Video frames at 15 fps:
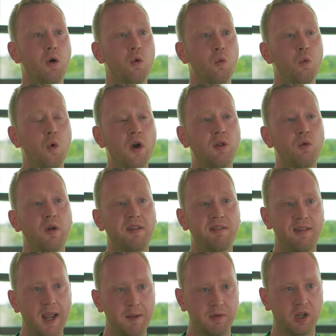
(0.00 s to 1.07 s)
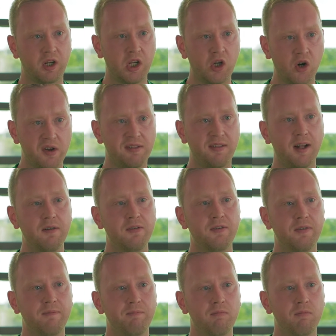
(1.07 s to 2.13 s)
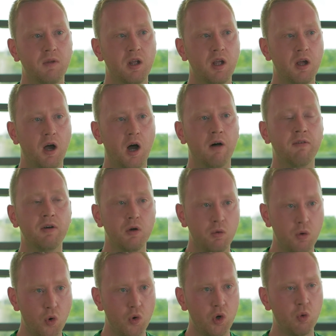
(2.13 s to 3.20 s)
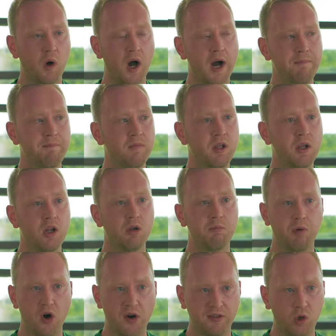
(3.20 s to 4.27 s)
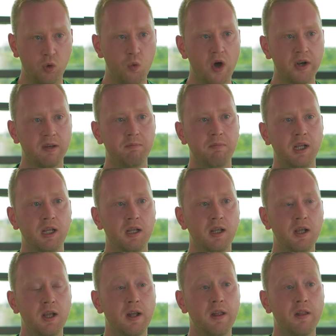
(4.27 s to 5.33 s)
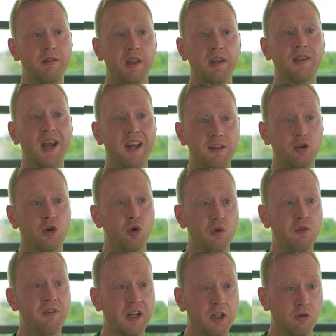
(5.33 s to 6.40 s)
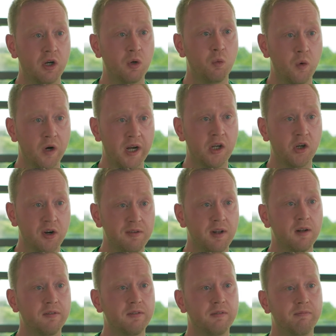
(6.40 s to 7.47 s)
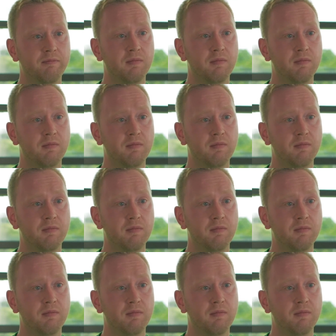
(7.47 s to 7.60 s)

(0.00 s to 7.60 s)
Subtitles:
once you accept yourself of who you are, the person you want to be, then that is true victory within yourself.